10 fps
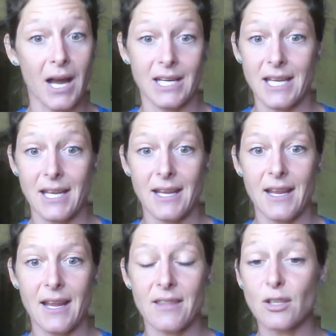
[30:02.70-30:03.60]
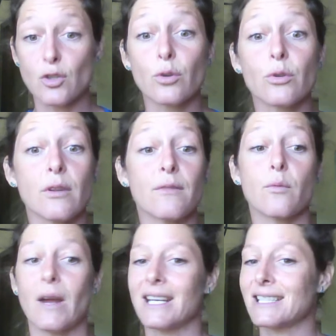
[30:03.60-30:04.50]
body, the truth of
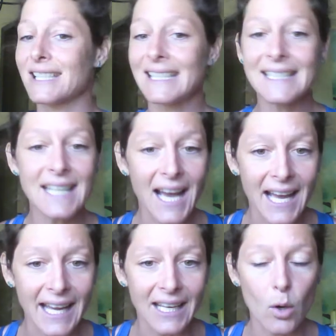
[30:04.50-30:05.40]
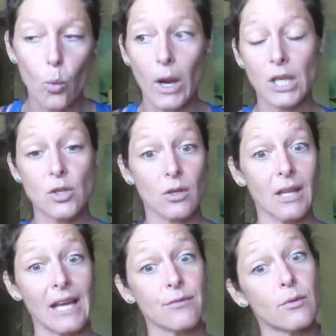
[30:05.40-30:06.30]
when it's going to die, when your
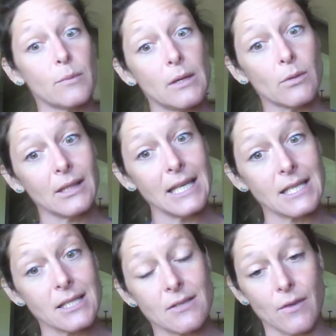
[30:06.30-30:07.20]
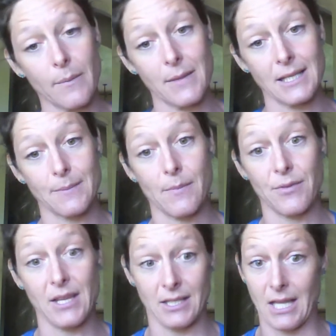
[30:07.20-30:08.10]
life will be released from
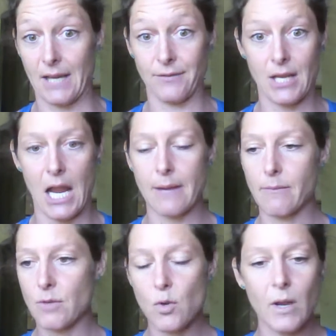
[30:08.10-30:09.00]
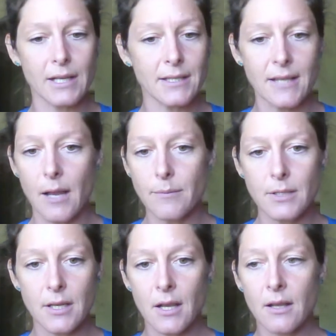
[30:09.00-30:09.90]
this lifetime. You
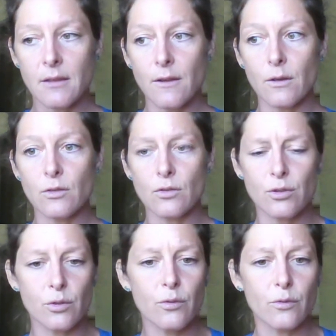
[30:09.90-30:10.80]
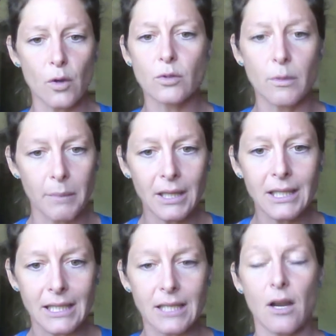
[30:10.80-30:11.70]
accept the true
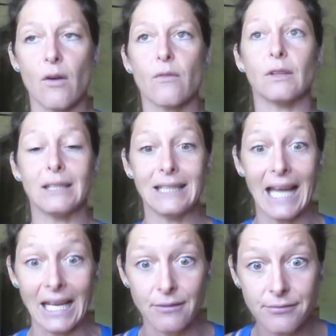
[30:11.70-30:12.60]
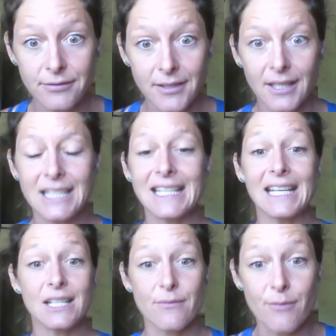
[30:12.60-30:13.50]
vulnerability of life, because it
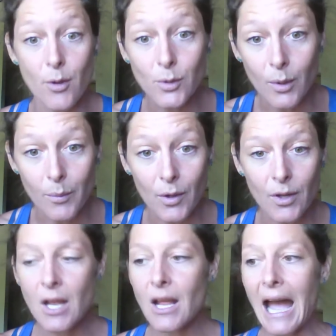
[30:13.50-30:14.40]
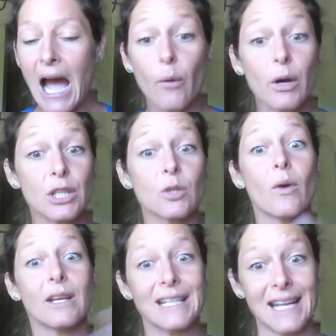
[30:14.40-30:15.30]
is vulnerable. How are you
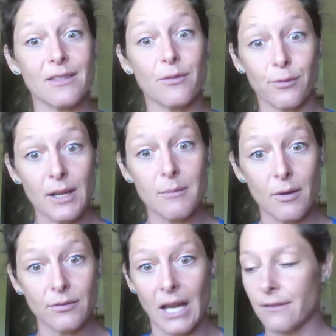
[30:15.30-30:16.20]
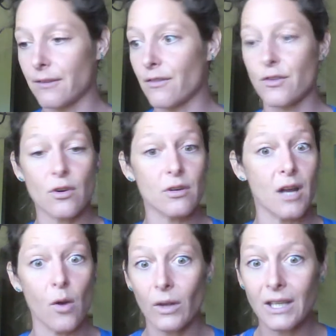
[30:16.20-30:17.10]
going to get the freedom of life if you're
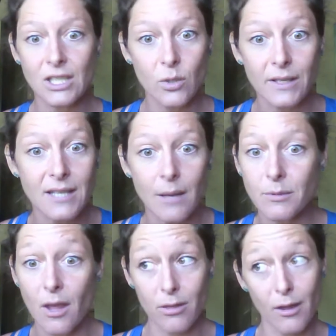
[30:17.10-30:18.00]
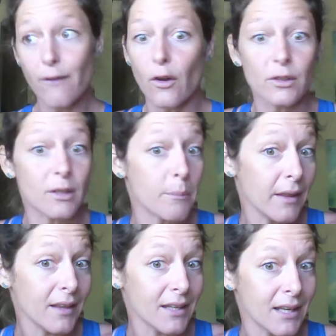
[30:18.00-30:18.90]
not willing to accept the
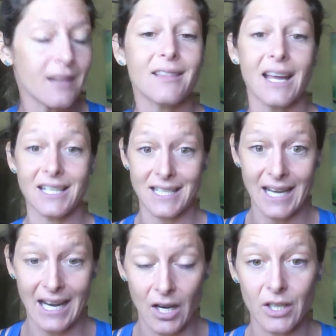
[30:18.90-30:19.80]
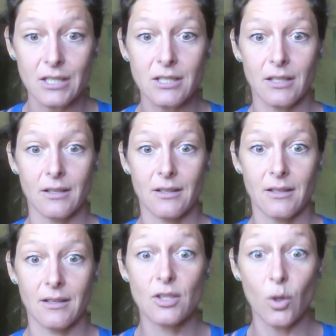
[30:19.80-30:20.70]
vulnerability that is inherent
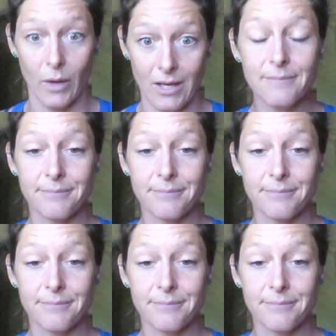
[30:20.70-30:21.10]
to it?